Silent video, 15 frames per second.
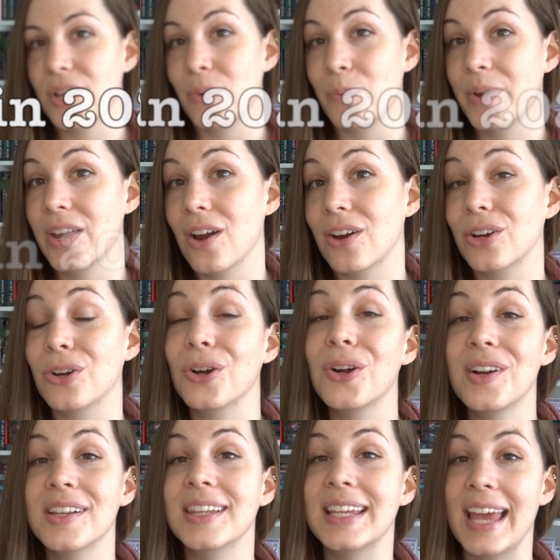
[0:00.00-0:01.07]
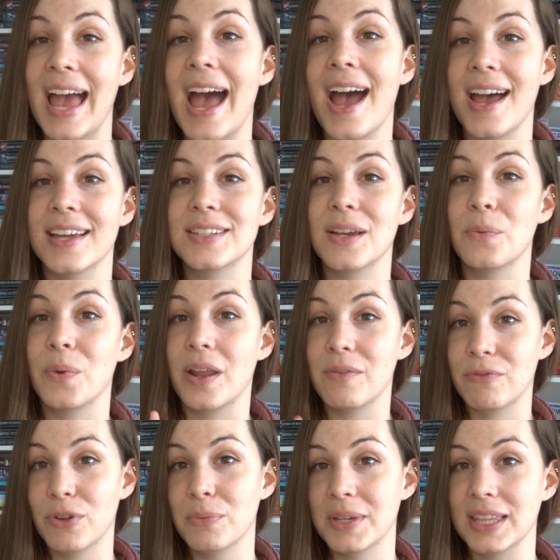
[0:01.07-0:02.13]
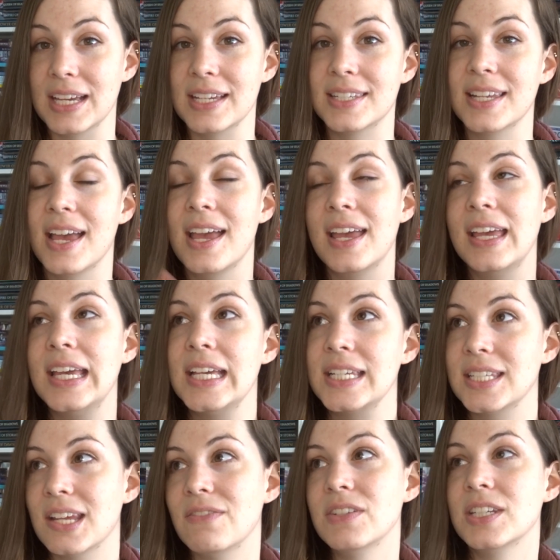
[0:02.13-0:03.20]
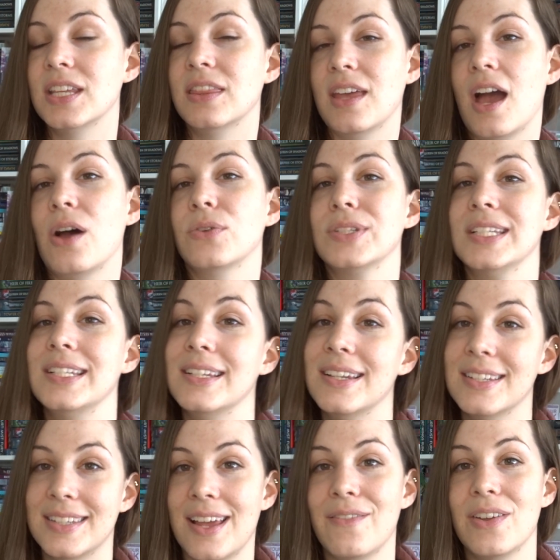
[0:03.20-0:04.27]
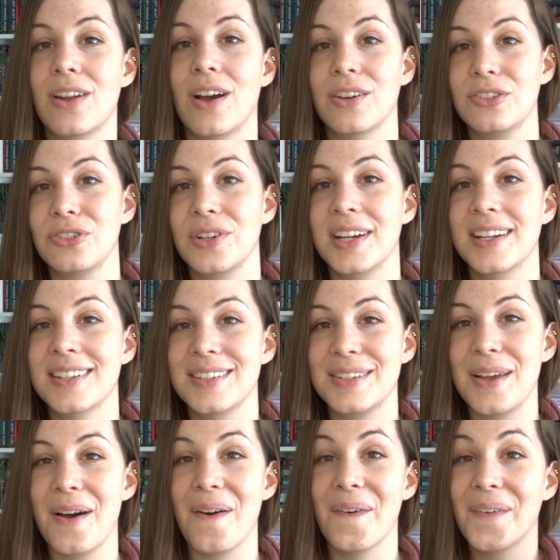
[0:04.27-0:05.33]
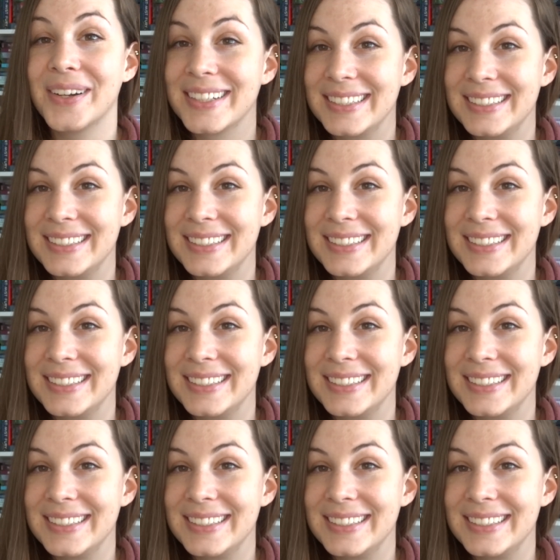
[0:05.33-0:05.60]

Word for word: And we are currently at, when I'm filming this, seventeen thousand seven hundred. So